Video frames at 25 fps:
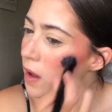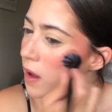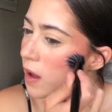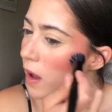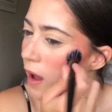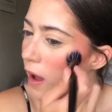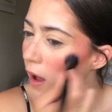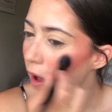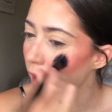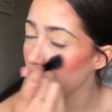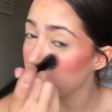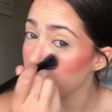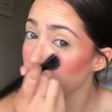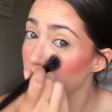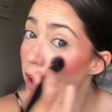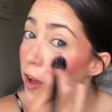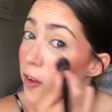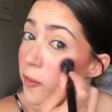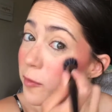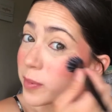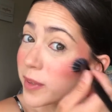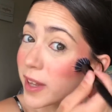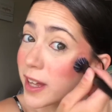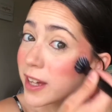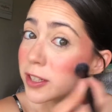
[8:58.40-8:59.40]
I
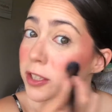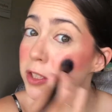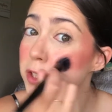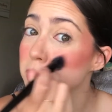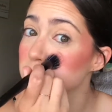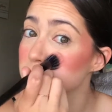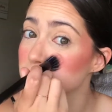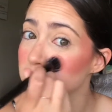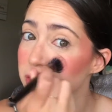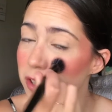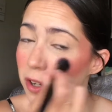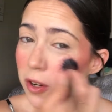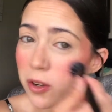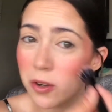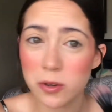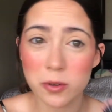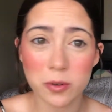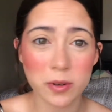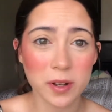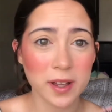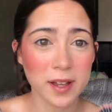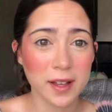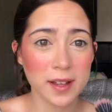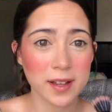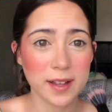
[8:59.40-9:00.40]
love blush, so
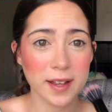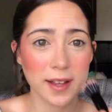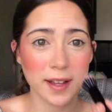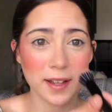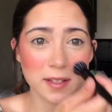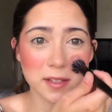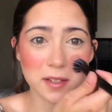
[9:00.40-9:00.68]
it's